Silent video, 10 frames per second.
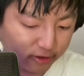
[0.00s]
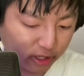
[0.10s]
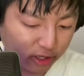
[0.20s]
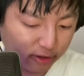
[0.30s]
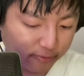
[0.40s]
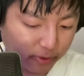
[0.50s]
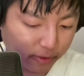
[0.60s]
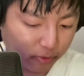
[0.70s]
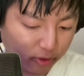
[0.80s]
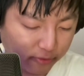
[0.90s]
"Skinny Love" by
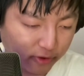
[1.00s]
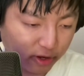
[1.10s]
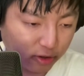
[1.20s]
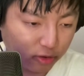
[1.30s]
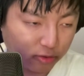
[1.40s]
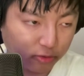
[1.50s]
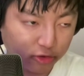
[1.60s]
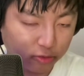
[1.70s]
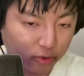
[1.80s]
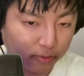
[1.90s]
Bon Iver,
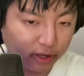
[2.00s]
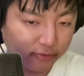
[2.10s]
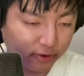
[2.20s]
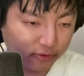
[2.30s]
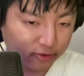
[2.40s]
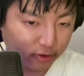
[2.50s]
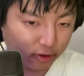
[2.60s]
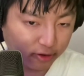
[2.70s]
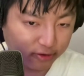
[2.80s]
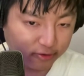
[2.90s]
which is one of my favorite
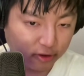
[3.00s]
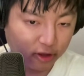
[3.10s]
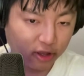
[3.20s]
songs.